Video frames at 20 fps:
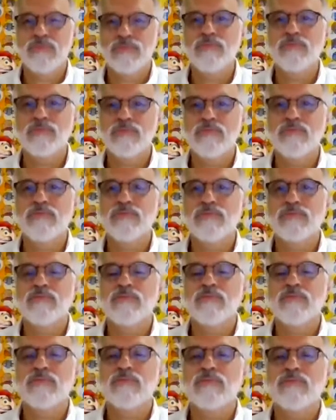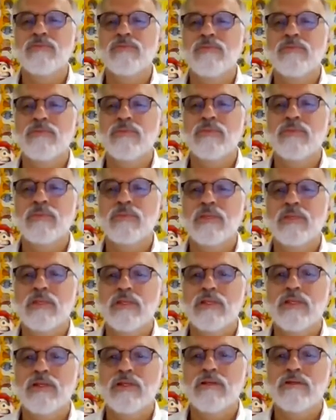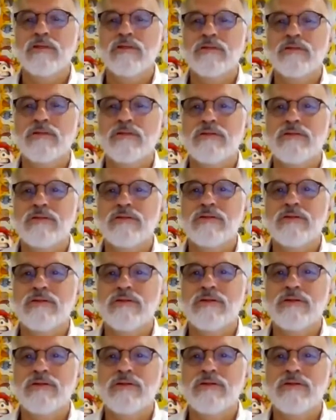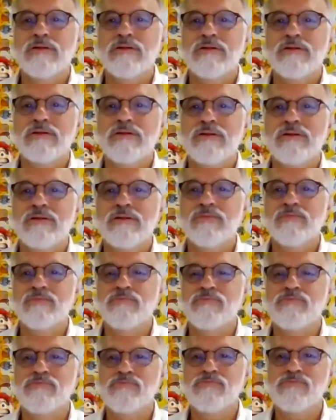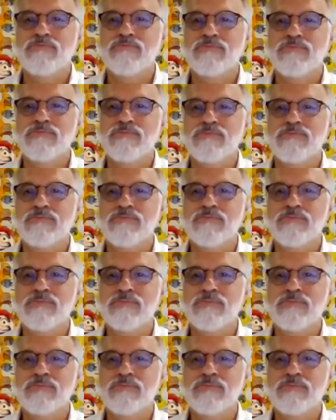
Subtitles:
(not speaking)